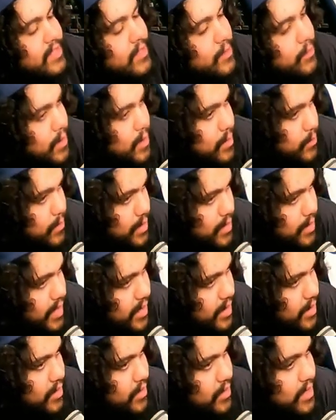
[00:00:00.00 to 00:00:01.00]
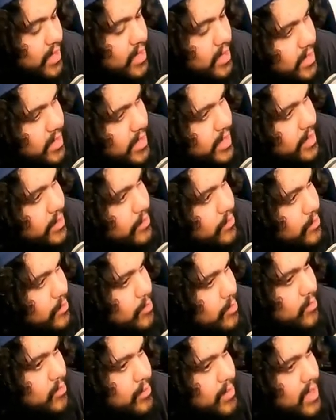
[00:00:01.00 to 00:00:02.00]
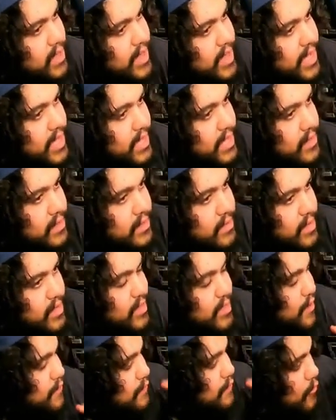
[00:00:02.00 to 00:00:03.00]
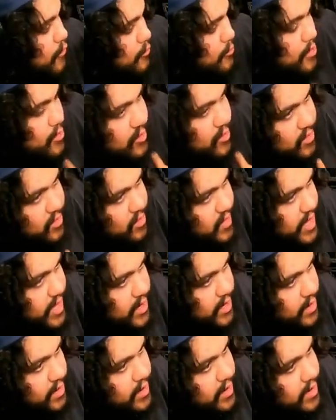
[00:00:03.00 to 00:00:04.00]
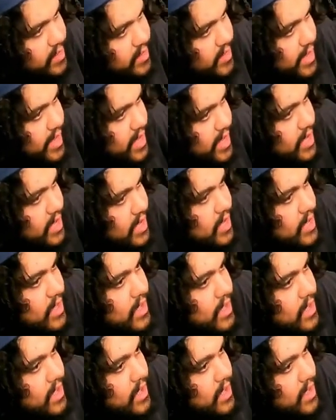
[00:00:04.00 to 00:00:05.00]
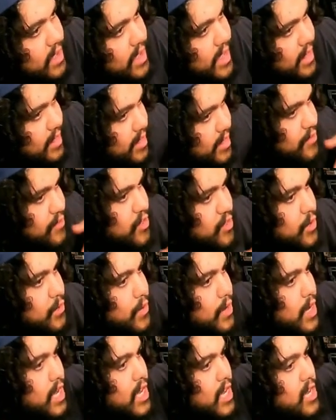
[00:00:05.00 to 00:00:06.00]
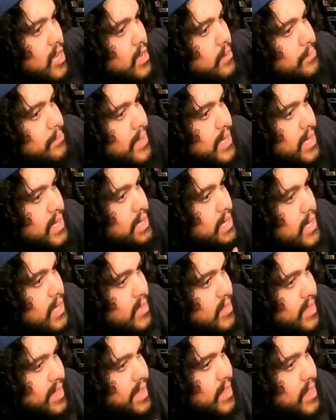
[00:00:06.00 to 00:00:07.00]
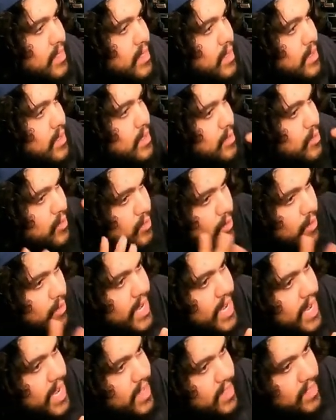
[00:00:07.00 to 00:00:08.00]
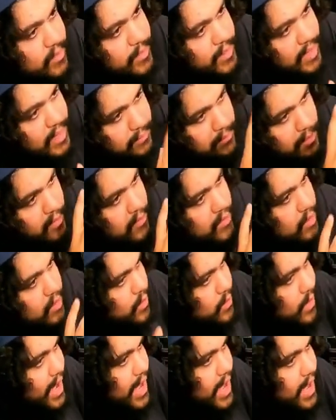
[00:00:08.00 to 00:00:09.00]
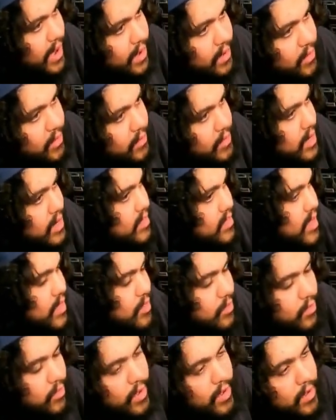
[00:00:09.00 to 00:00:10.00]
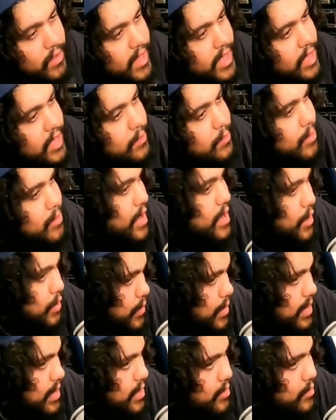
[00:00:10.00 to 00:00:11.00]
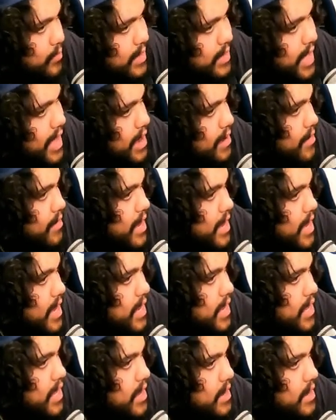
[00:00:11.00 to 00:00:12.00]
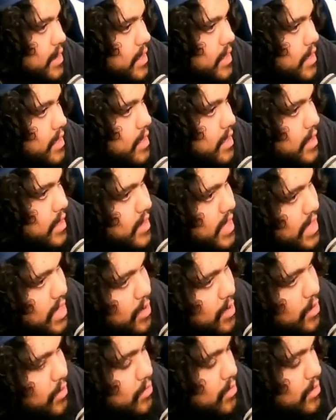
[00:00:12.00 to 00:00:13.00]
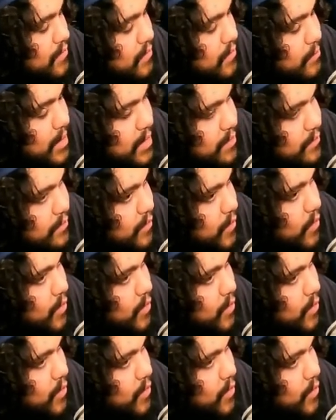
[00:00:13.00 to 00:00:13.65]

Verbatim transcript: one where you're like you're on the like you're supposed to be on like a it's like a four person seater and it's like a it lifts you up and it's like the screens but it moves you around and it takes you throughout like you're playing Quidditch with Harry and then you go through the Forbidden oh, Forest.